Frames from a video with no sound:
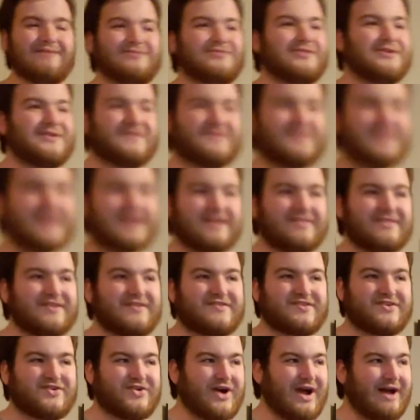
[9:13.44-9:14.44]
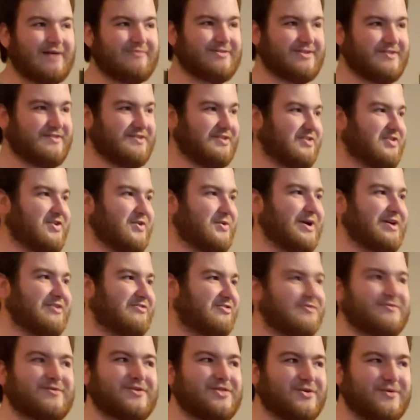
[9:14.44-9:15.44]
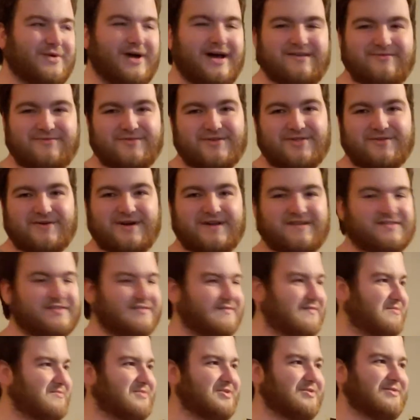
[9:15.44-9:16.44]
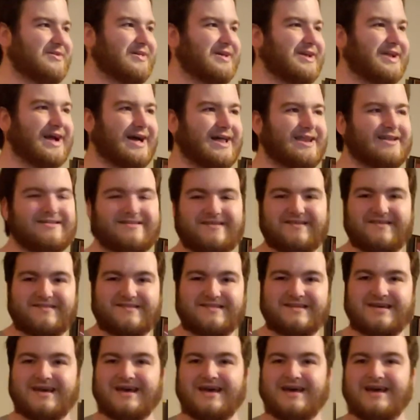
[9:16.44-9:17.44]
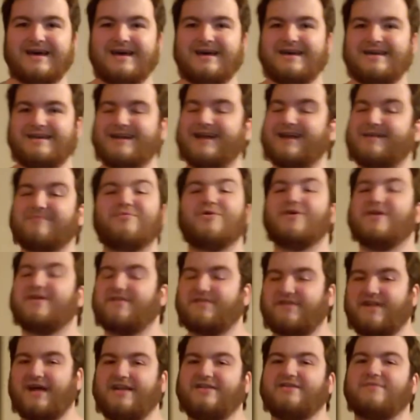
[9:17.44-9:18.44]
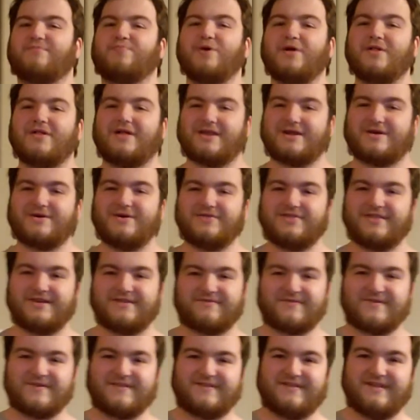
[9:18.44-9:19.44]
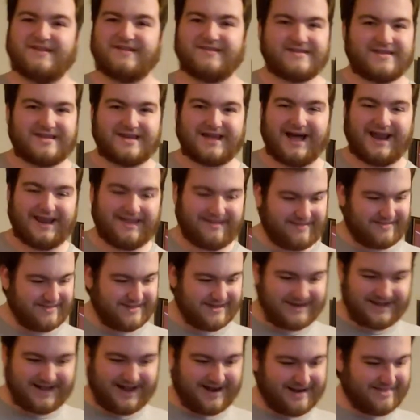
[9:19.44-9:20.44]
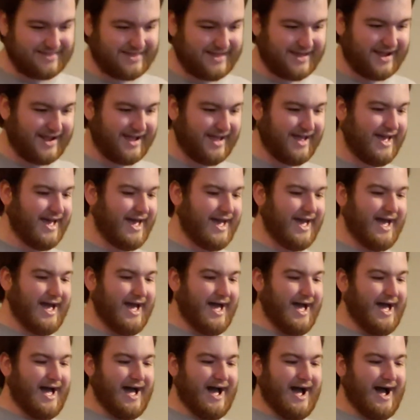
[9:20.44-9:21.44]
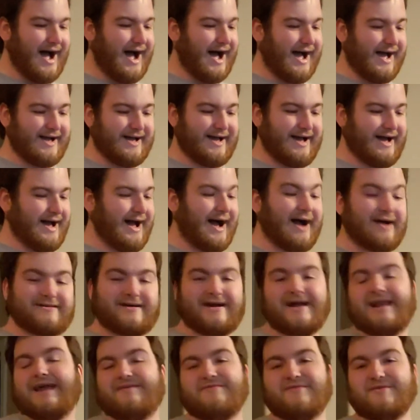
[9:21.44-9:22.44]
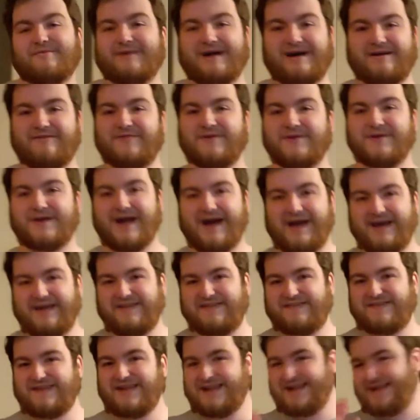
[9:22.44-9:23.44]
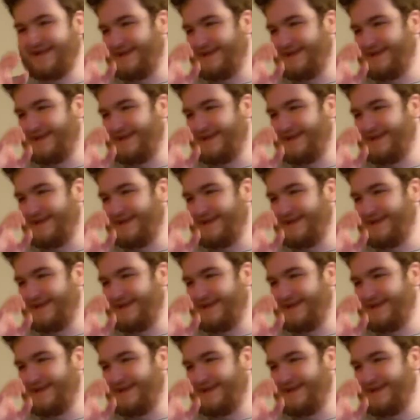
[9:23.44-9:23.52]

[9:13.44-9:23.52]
they're stuck in this crappy situation with the rest of them. You really kind of you gotta put aside your political differences, and you gotta think, all right, I feel bad for you guys.